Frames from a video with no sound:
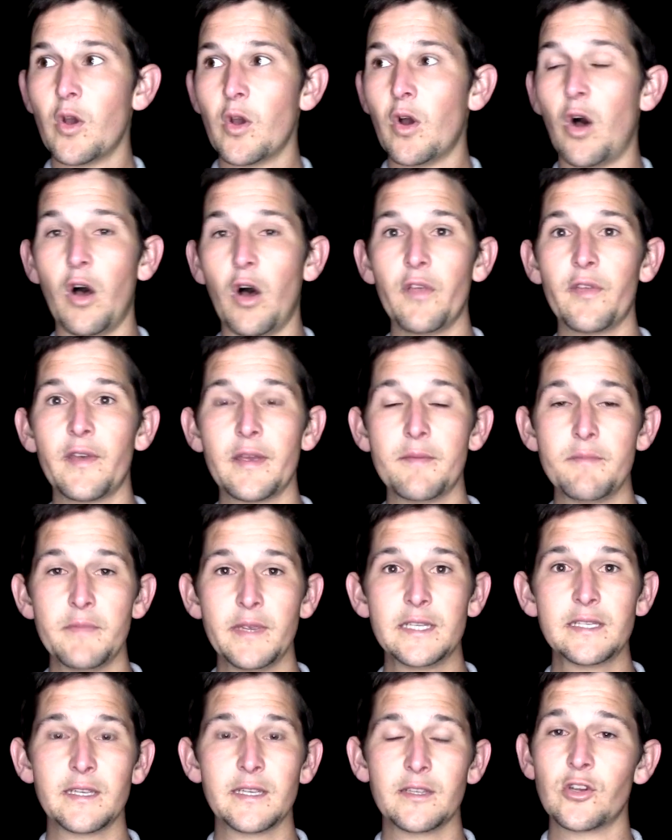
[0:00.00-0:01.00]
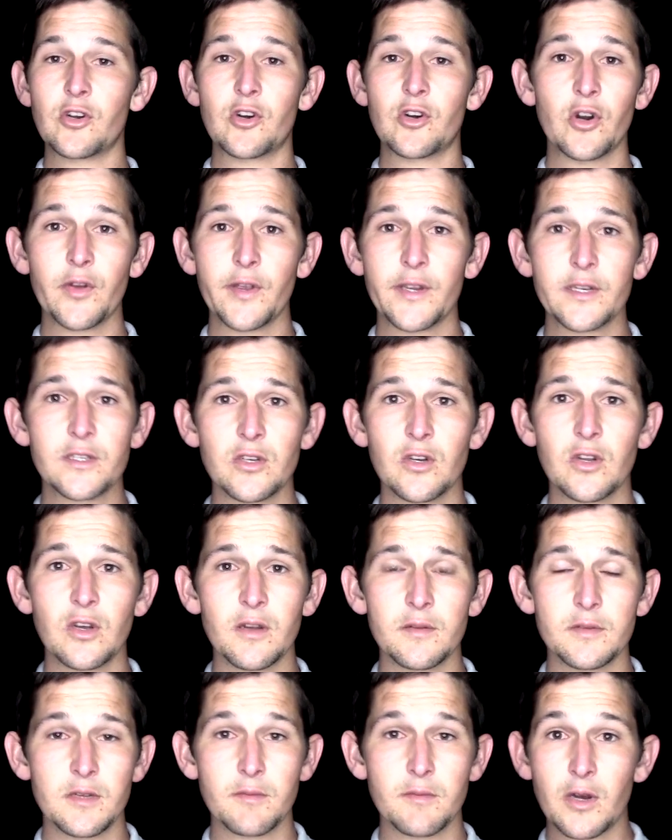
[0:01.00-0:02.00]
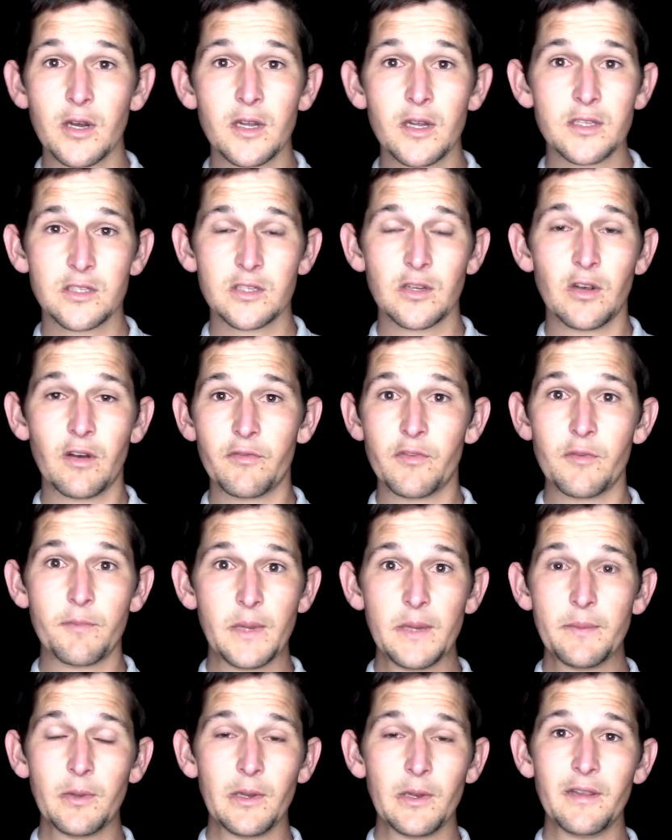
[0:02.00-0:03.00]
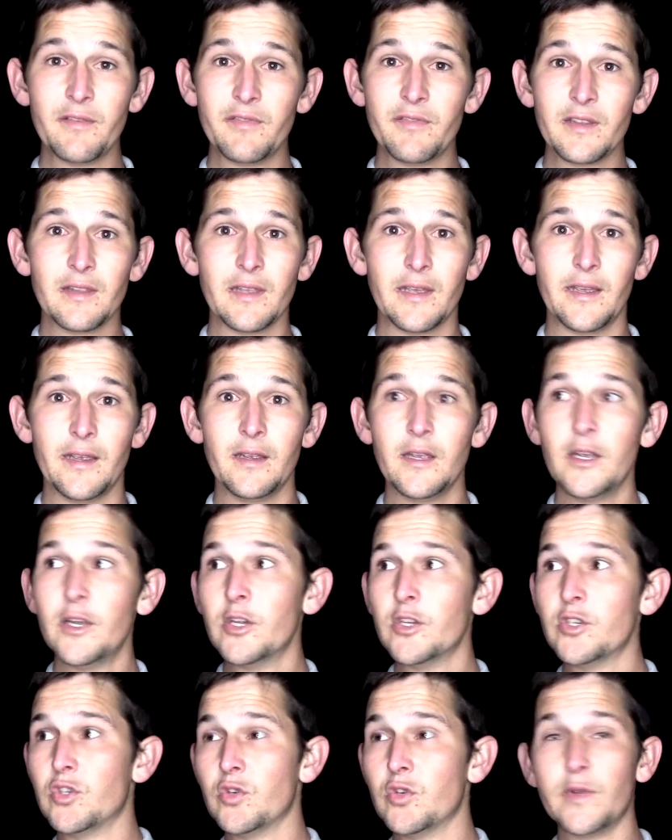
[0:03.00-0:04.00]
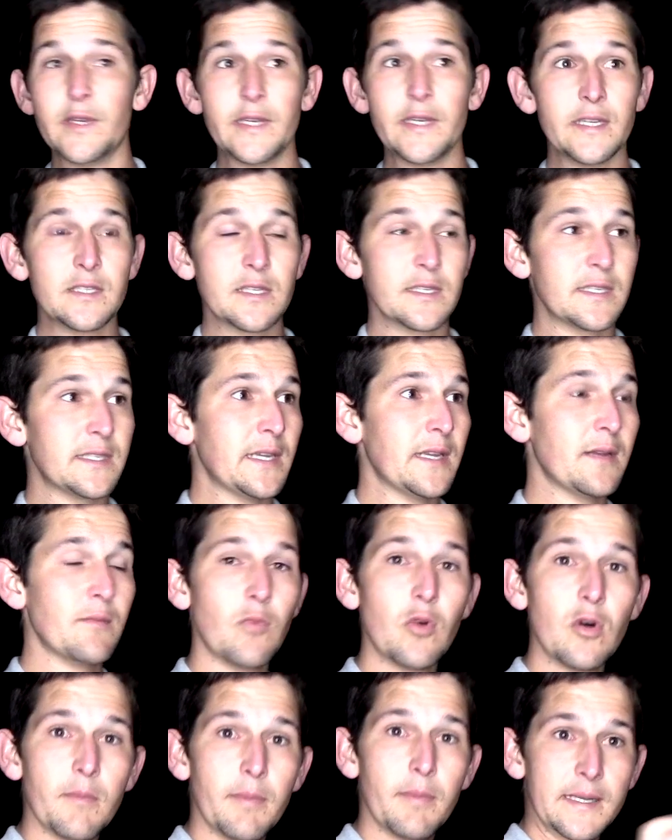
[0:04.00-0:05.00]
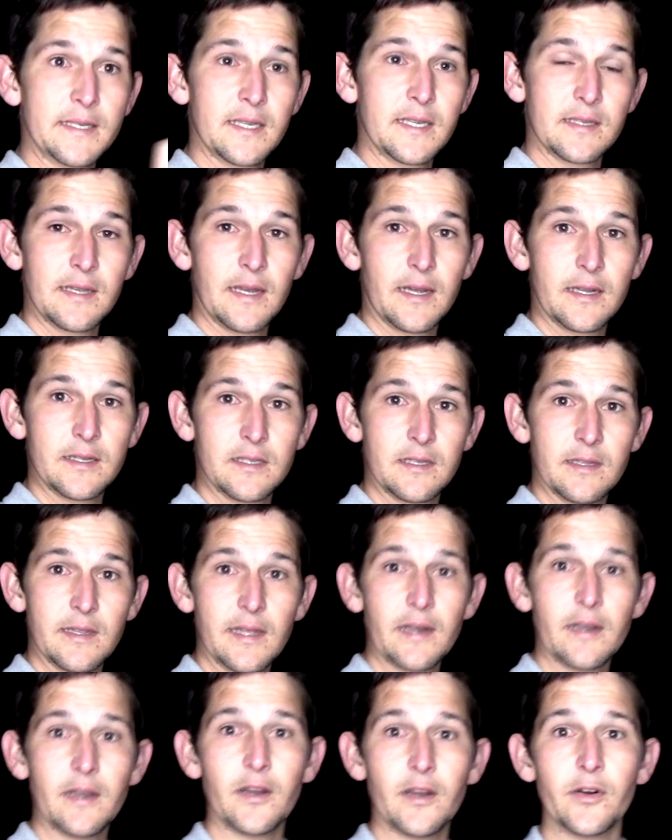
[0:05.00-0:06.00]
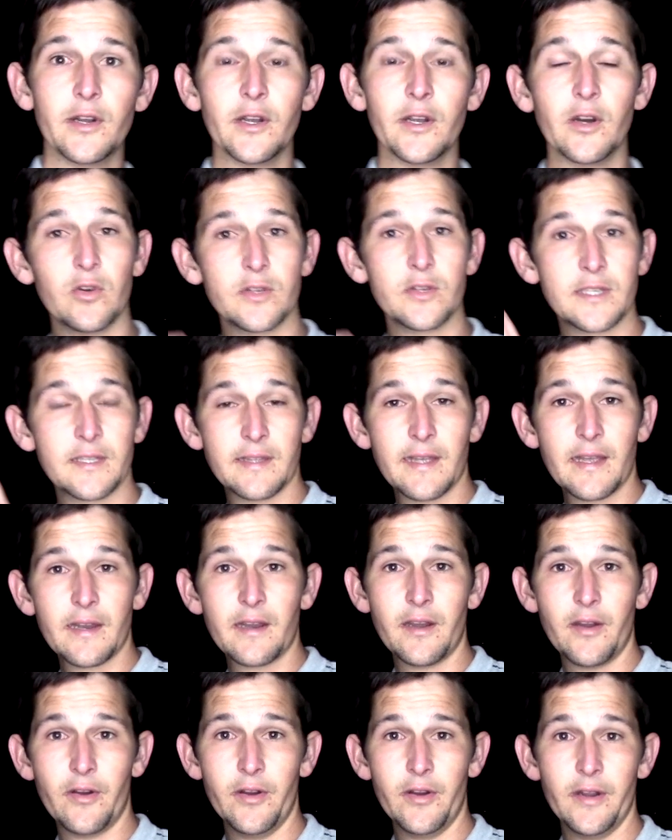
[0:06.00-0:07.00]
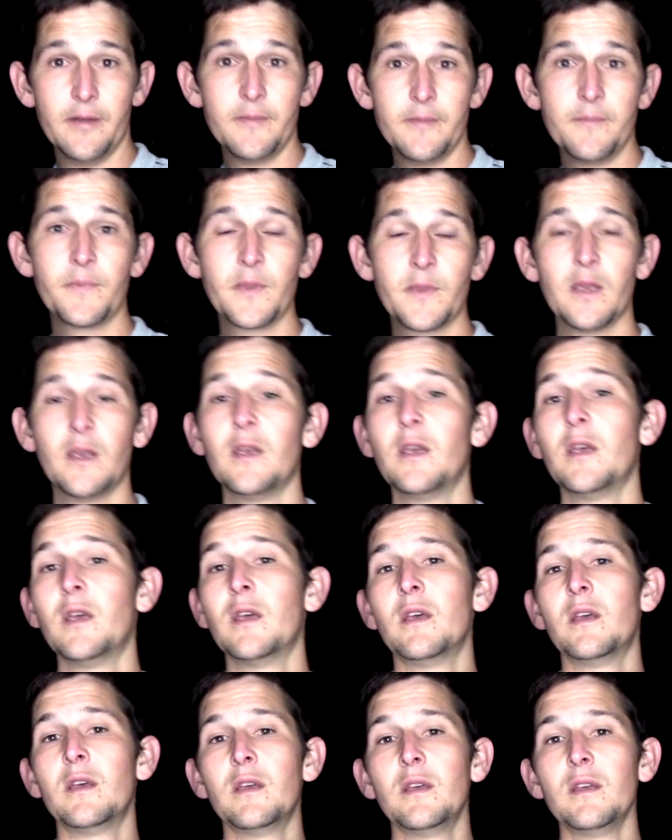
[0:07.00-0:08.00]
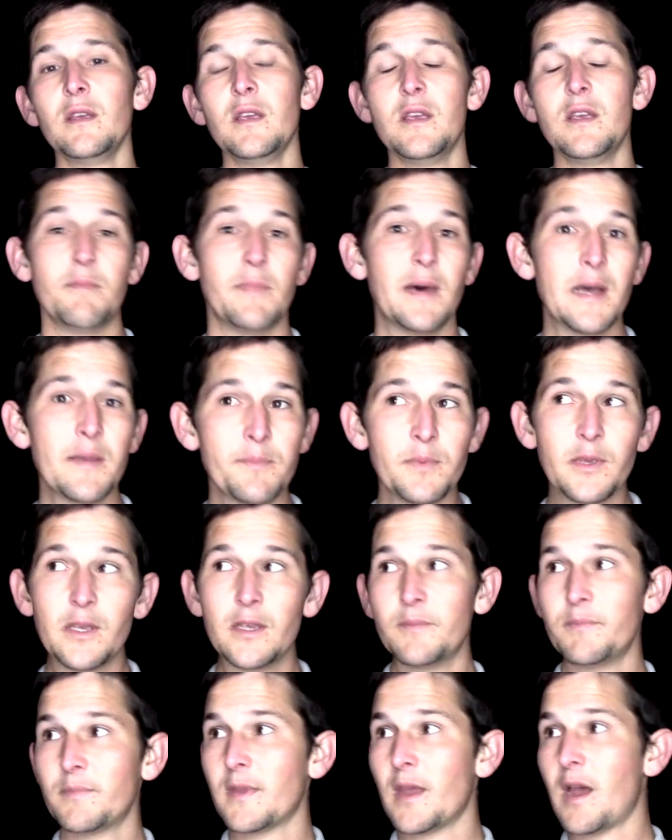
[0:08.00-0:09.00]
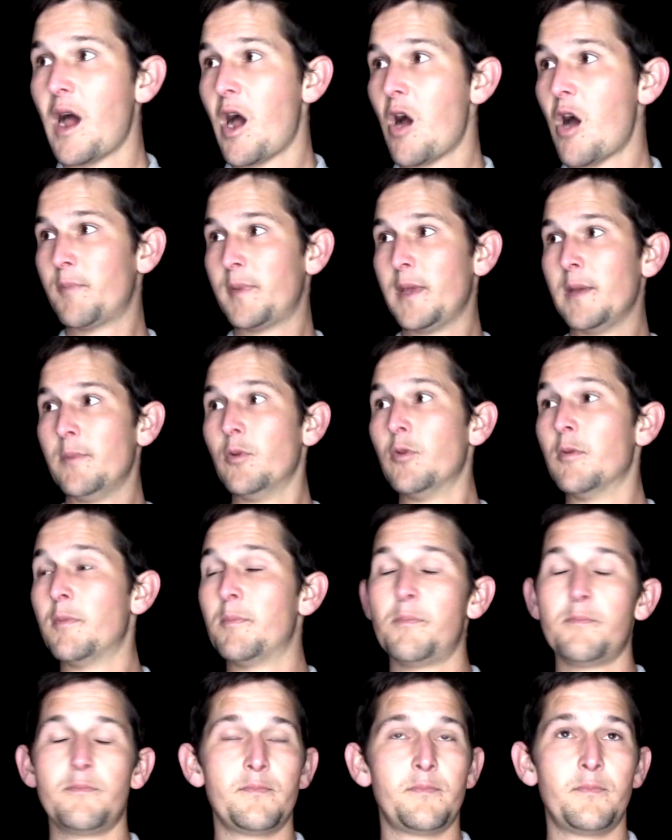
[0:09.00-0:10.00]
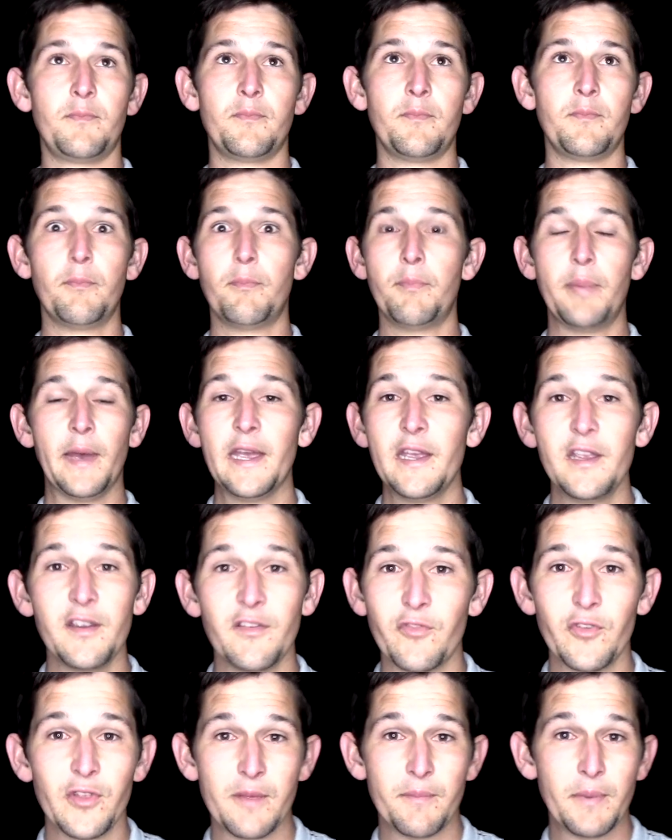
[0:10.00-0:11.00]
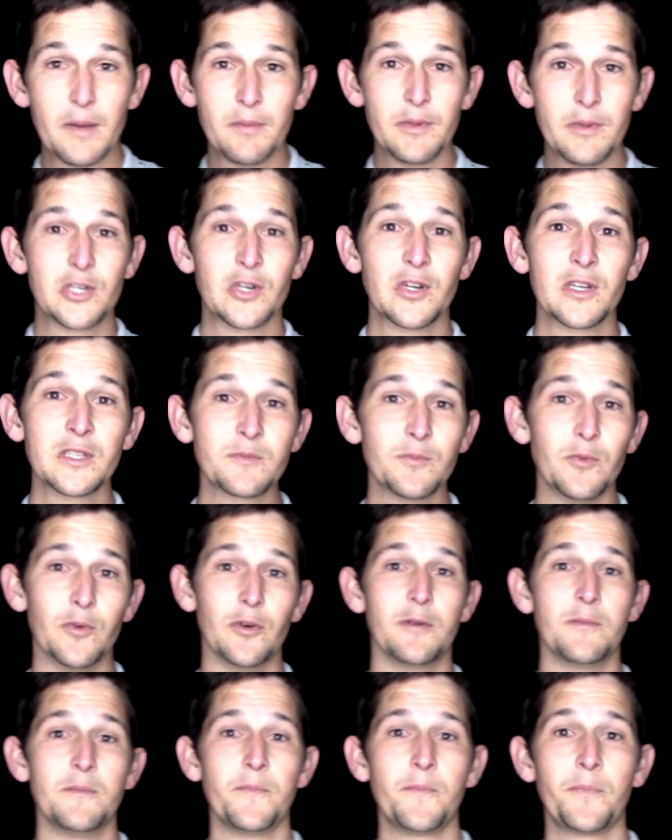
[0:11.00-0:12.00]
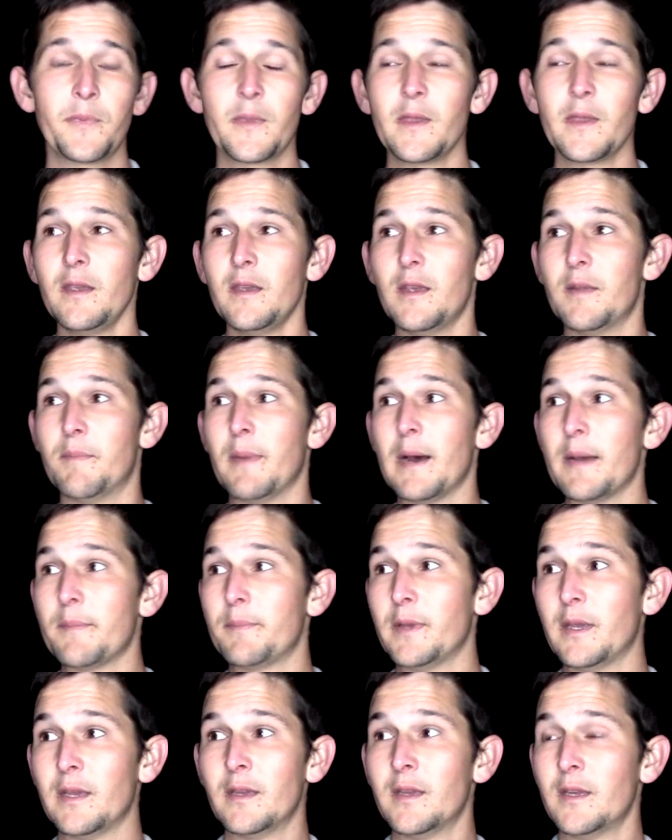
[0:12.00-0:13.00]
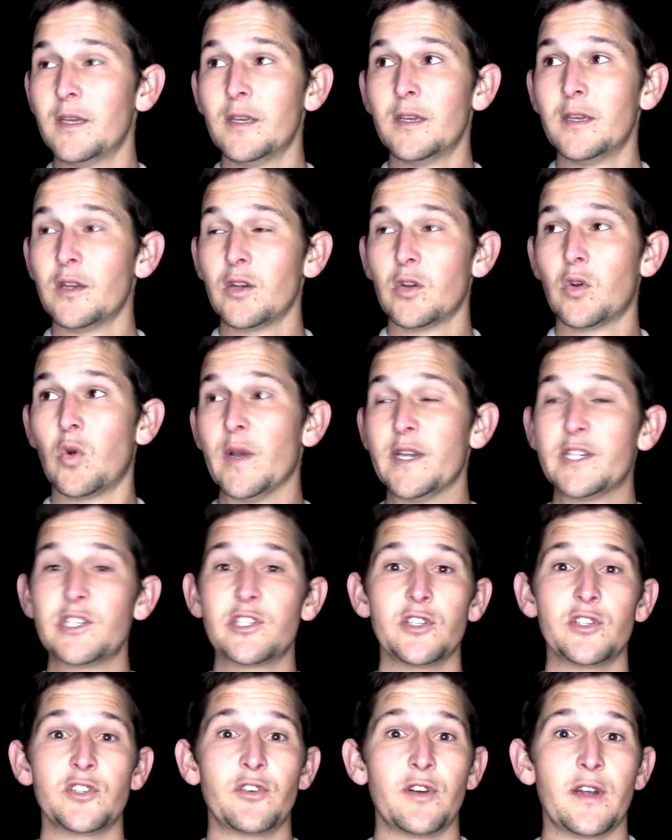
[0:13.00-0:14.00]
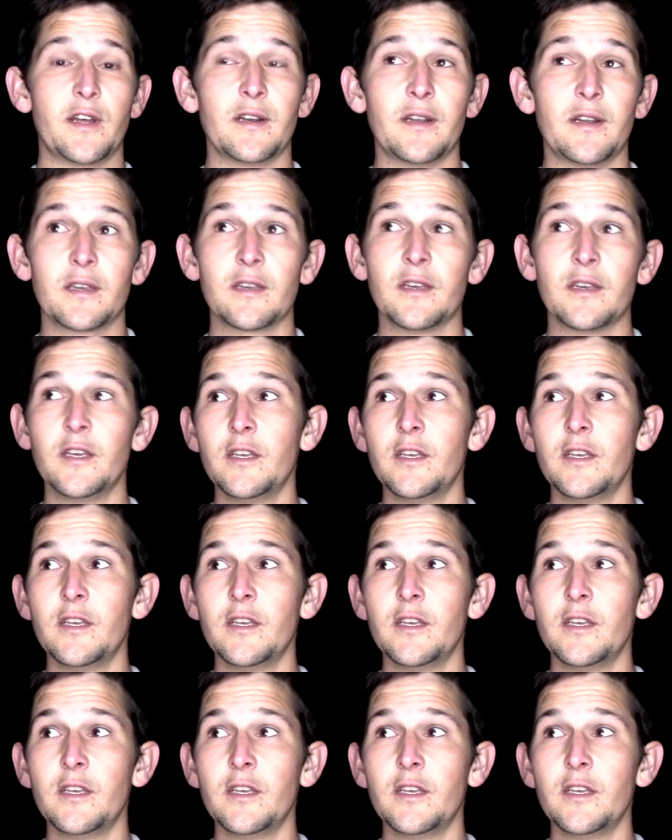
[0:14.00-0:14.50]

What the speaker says: Are they meeting the growing demands of the people living there? Do we need to send more buses out to that area or to that area? It might be how people pay for their public transport. It might be questions around like,